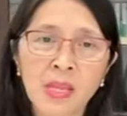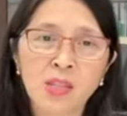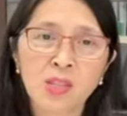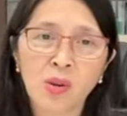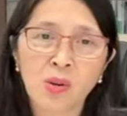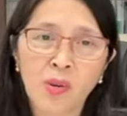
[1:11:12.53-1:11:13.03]

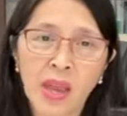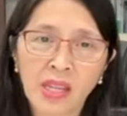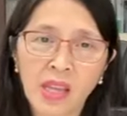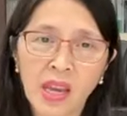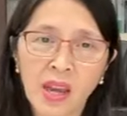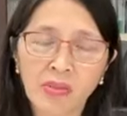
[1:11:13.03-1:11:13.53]
So when
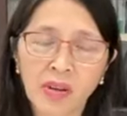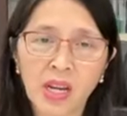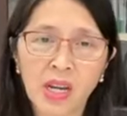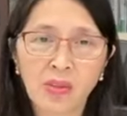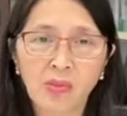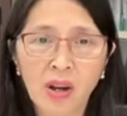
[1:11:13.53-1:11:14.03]
they have
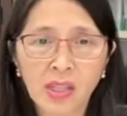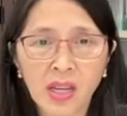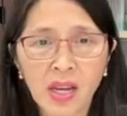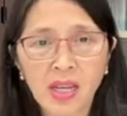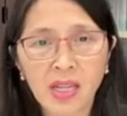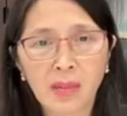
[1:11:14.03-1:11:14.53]
clean
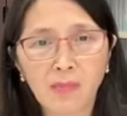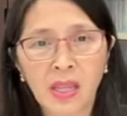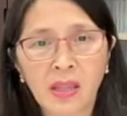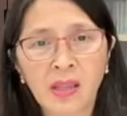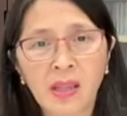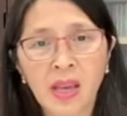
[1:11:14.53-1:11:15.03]
water, that
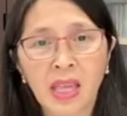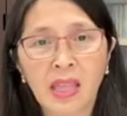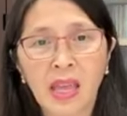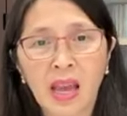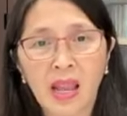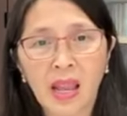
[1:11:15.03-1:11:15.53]
means
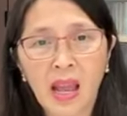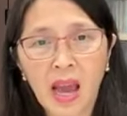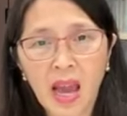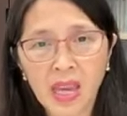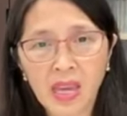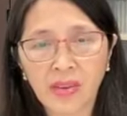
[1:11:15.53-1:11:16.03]
their
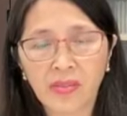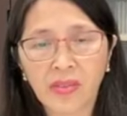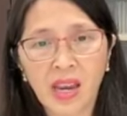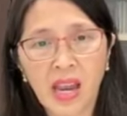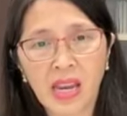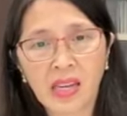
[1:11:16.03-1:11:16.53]
life
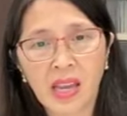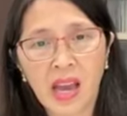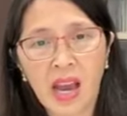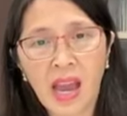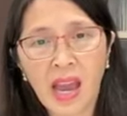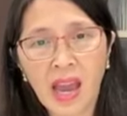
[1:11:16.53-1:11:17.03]
and their
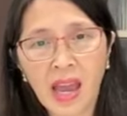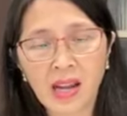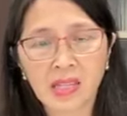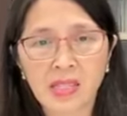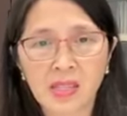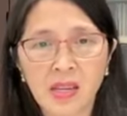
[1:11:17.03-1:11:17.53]

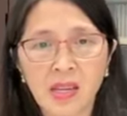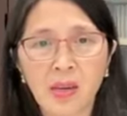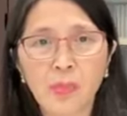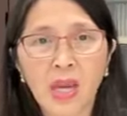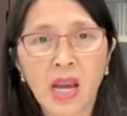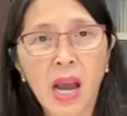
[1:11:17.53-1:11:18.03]
health
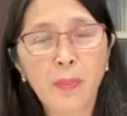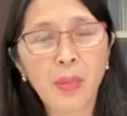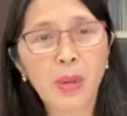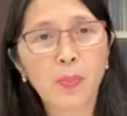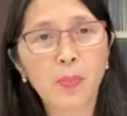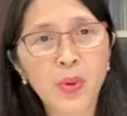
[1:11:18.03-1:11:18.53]
become
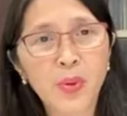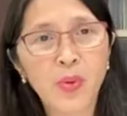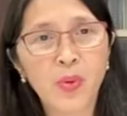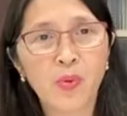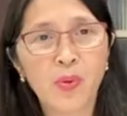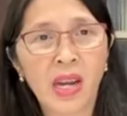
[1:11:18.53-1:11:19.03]

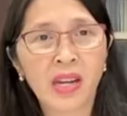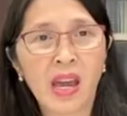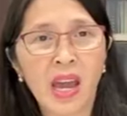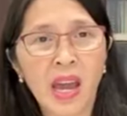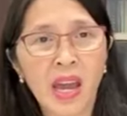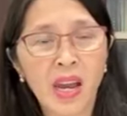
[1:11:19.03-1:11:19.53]
improved. When the
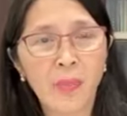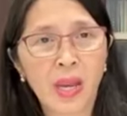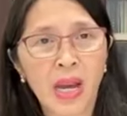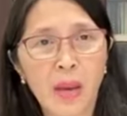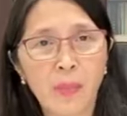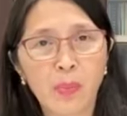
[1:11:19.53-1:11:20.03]
health
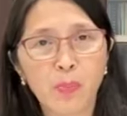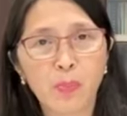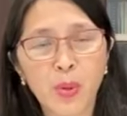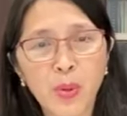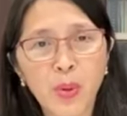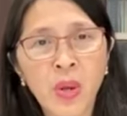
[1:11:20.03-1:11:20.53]
become
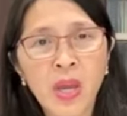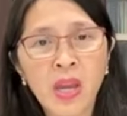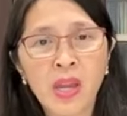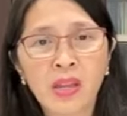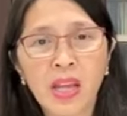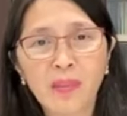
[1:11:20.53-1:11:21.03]
improved,
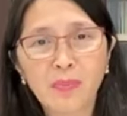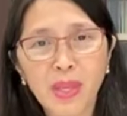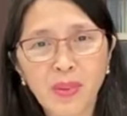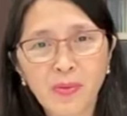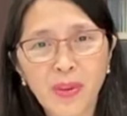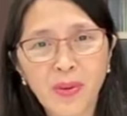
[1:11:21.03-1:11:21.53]
that
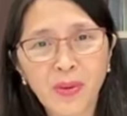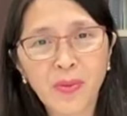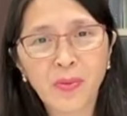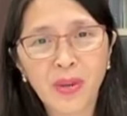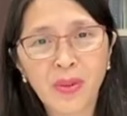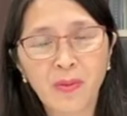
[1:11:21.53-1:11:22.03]
means
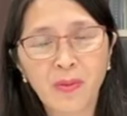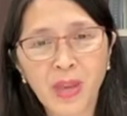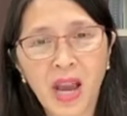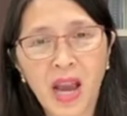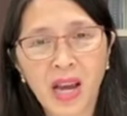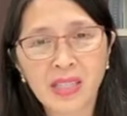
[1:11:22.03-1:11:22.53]
we
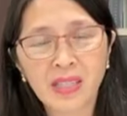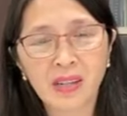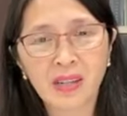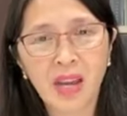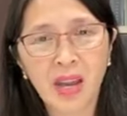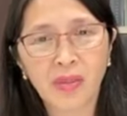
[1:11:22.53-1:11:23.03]

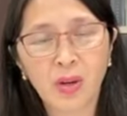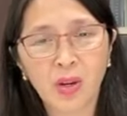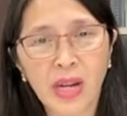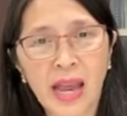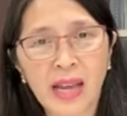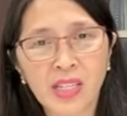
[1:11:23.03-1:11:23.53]
have a good
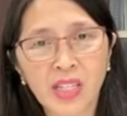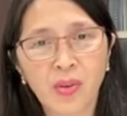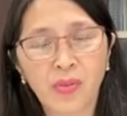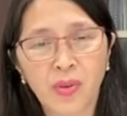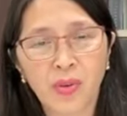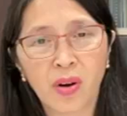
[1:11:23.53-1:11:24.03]
access
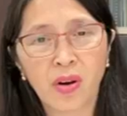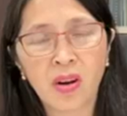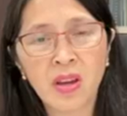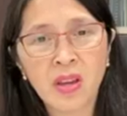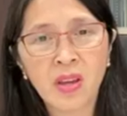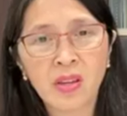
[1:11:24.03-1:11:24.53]

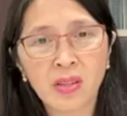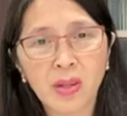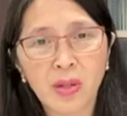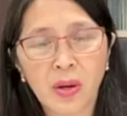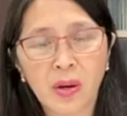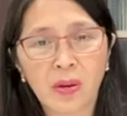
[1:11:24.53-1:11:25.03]
for,
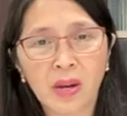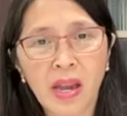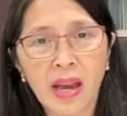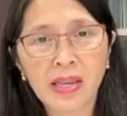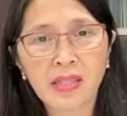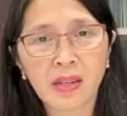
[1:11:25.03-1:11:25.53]
you know,
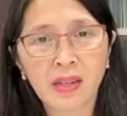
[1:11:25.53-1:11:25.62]
like